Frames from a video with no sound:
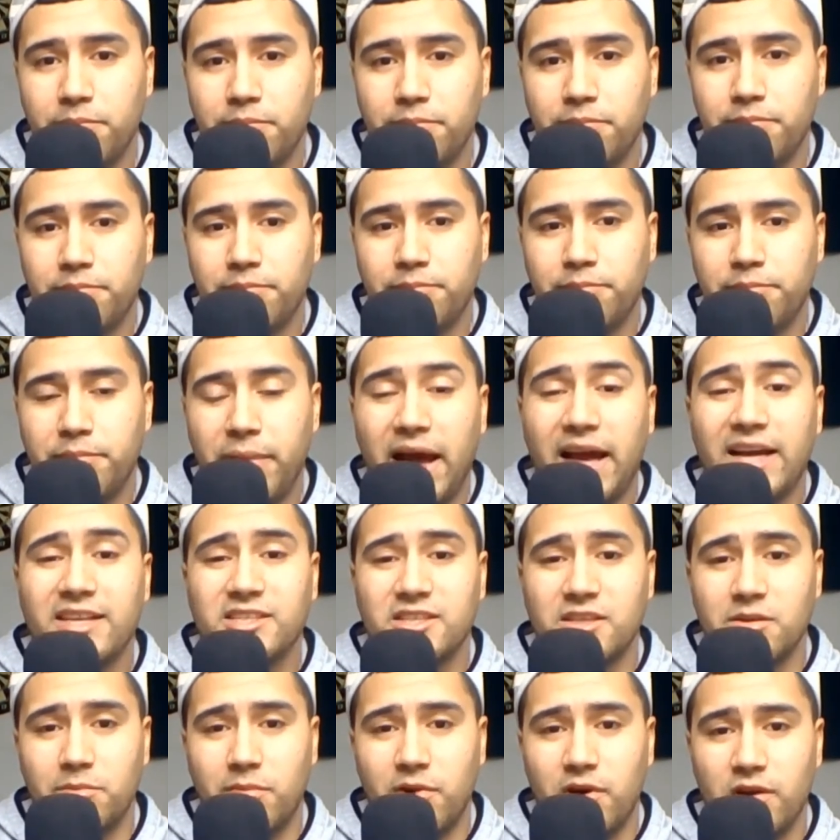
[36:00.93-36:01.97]

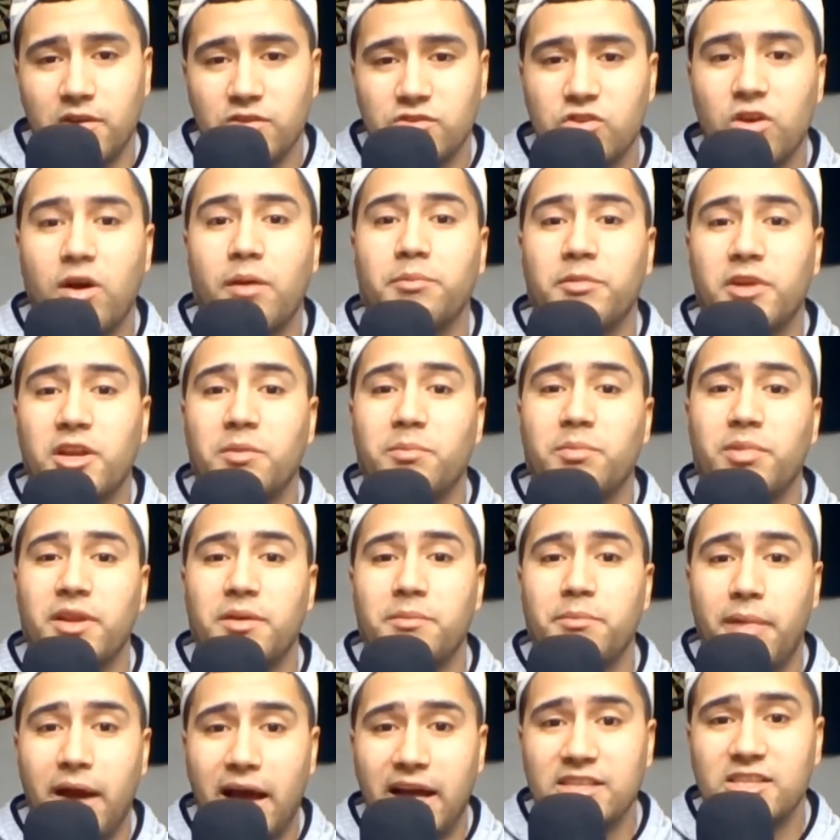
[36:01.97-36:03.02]
basketball, so I'm gonna play
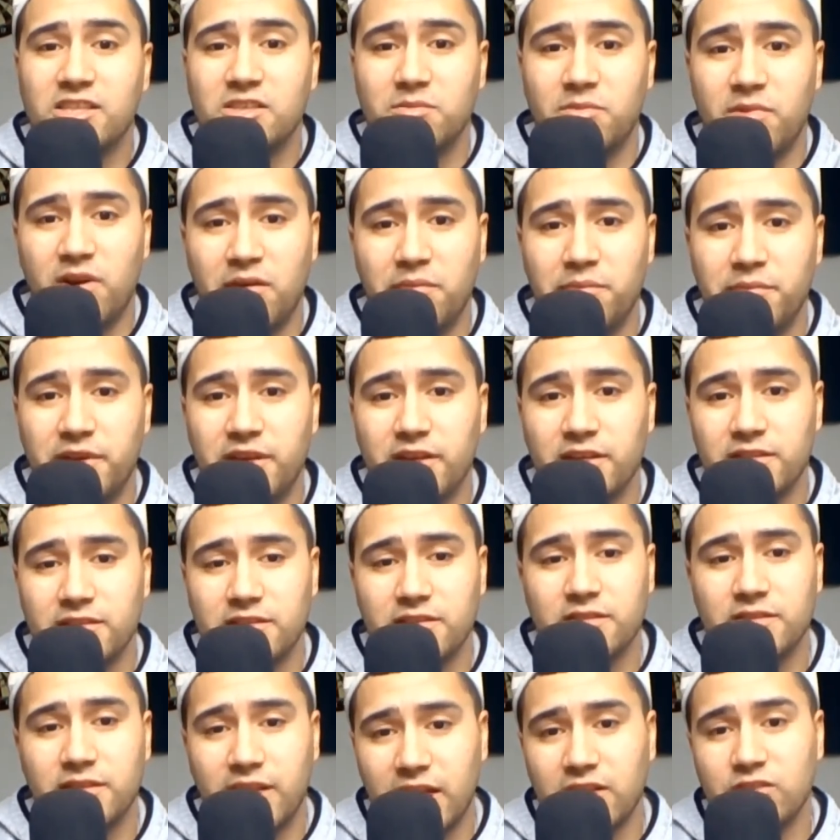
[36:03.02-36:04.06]
basketball because
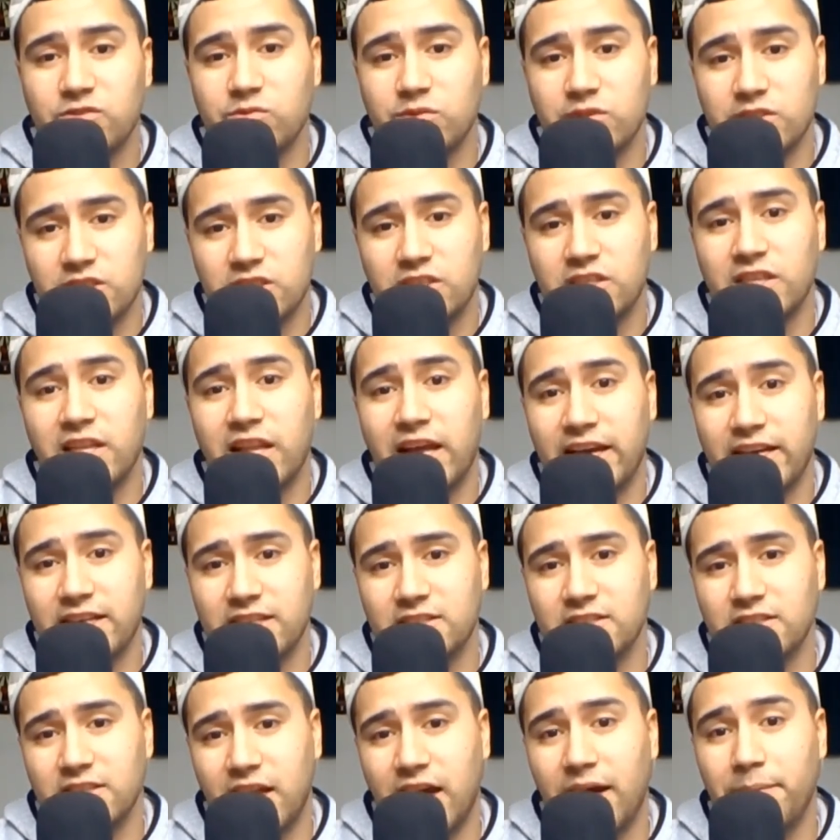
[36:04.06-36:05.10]
that's what she likes,
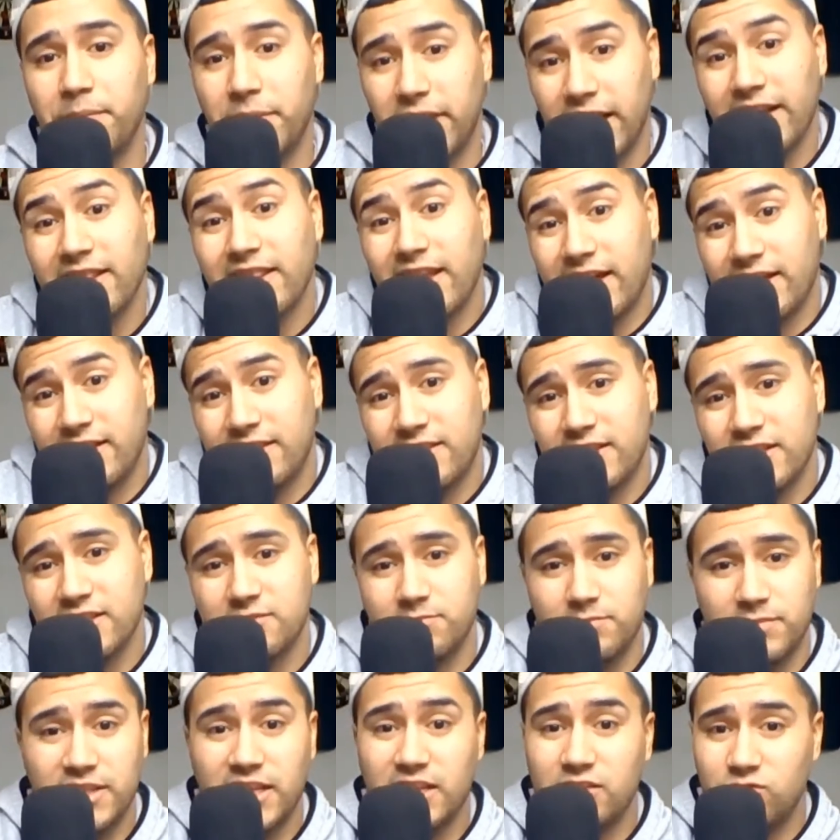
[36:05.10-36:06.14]
but I like this,
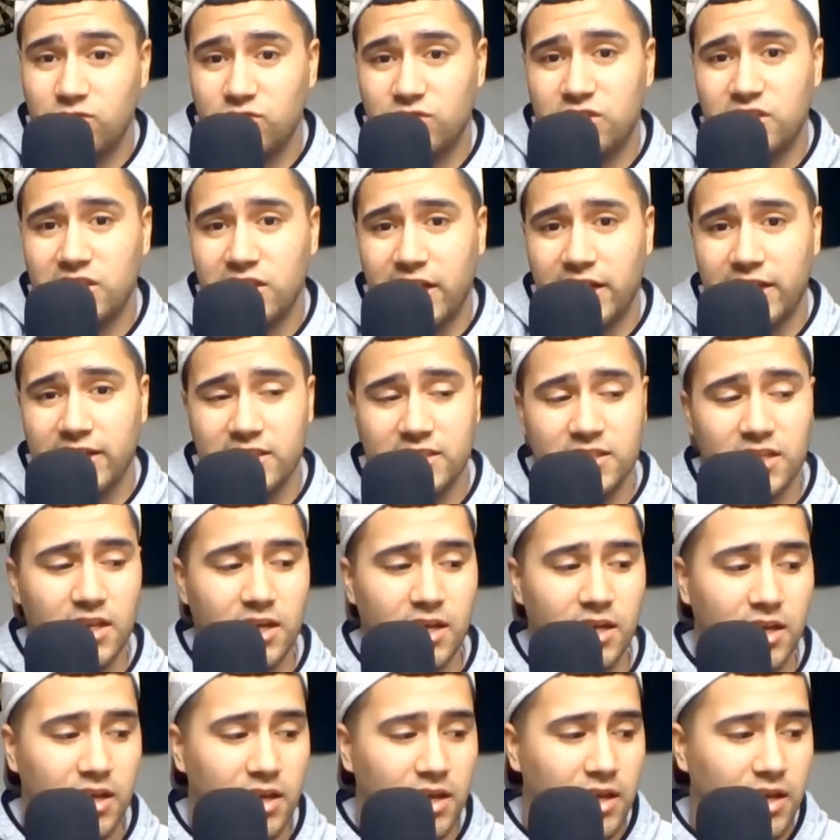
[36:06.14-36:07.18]
but that's what she likes,
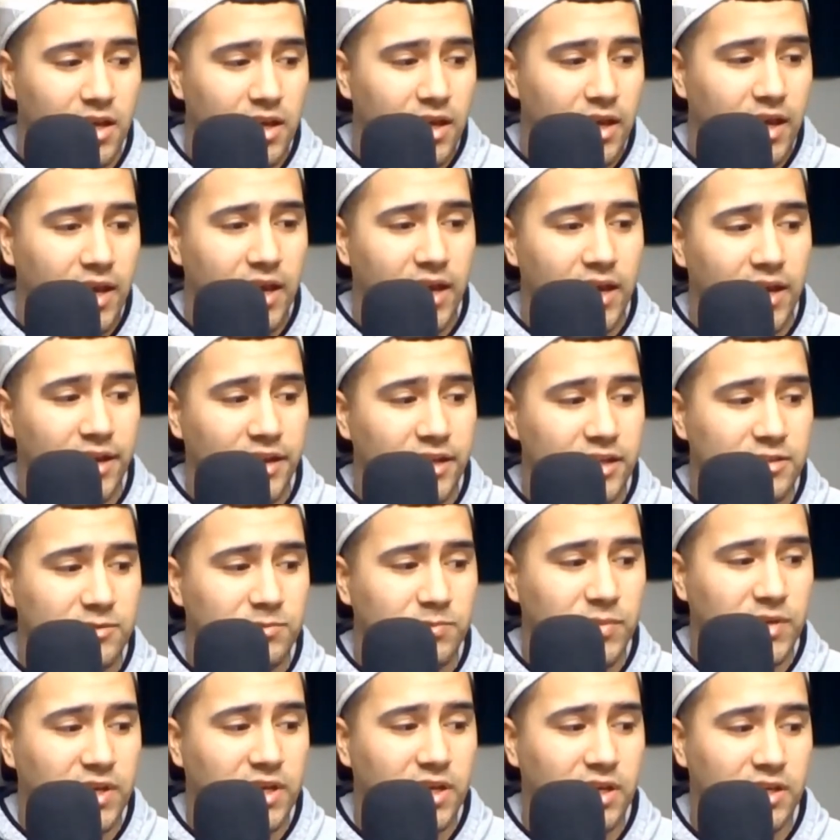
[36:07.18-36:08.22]
and it's
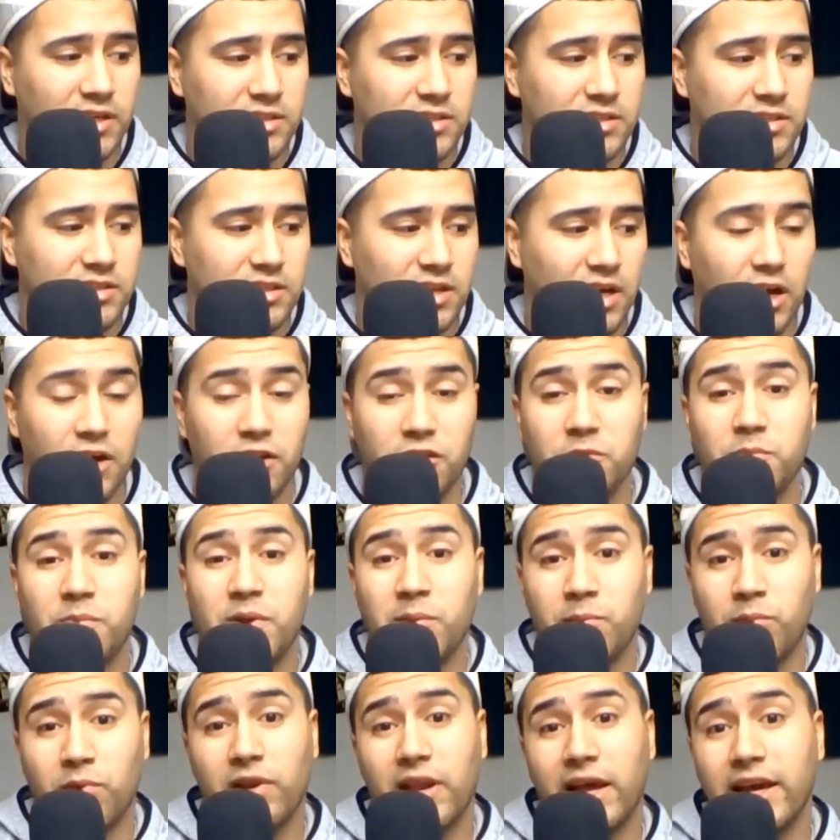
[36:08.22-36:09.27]
because other
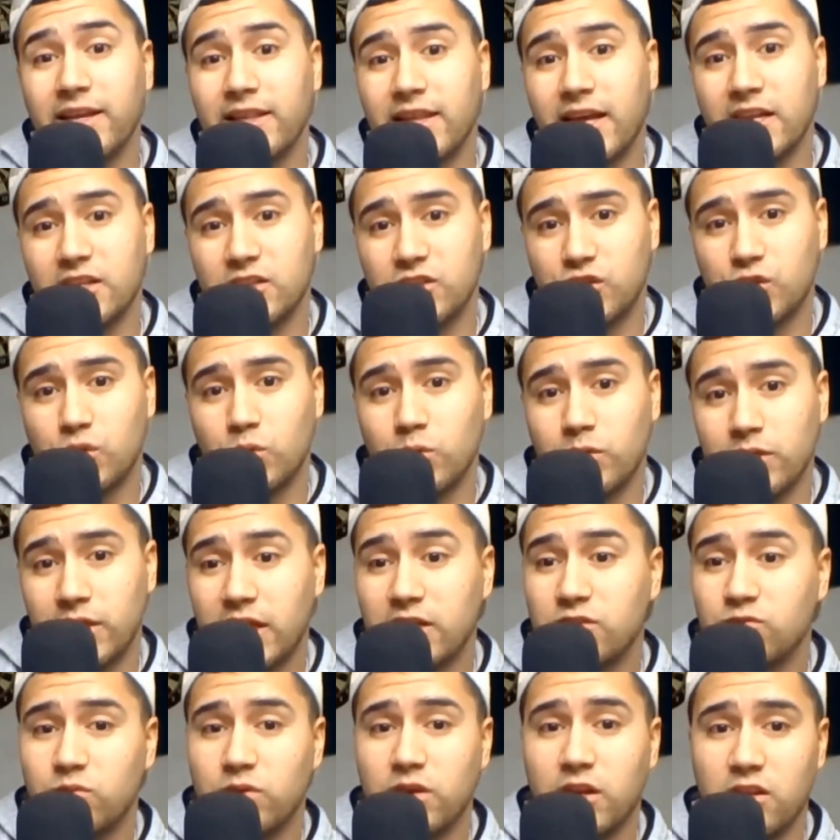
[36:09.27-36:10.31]
people like that too, and that's
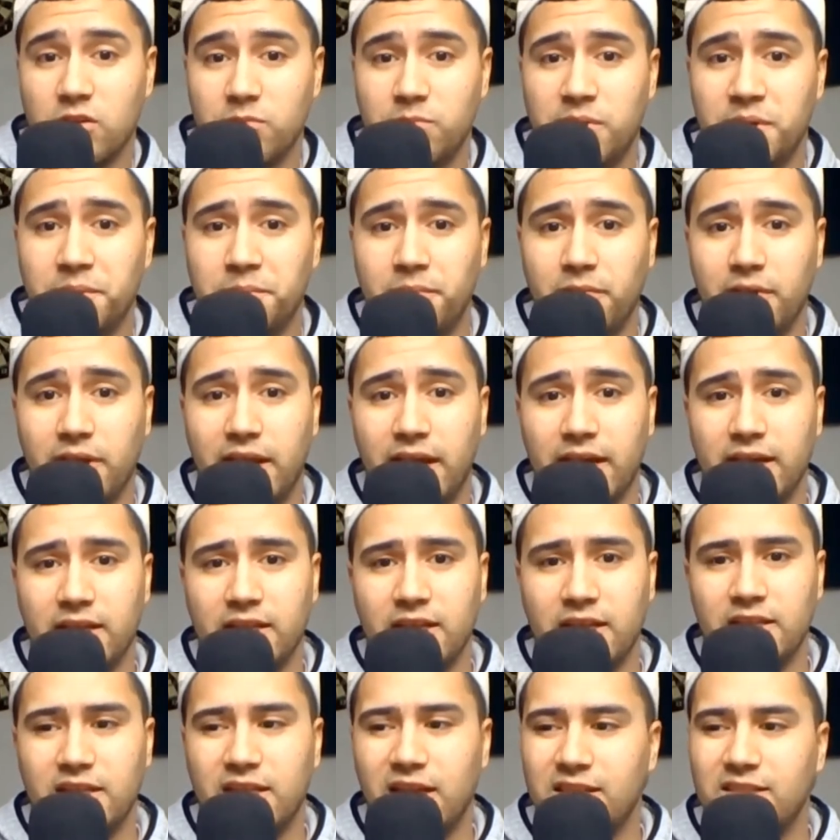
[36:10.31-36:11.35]
what other people like. Like
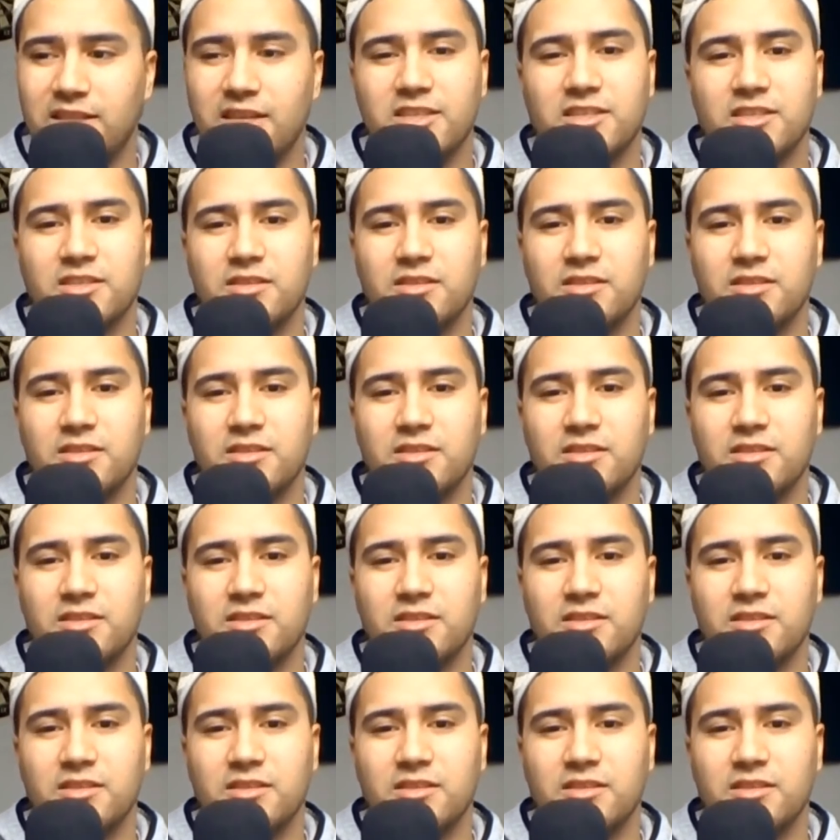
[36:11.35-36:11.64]
that doesn't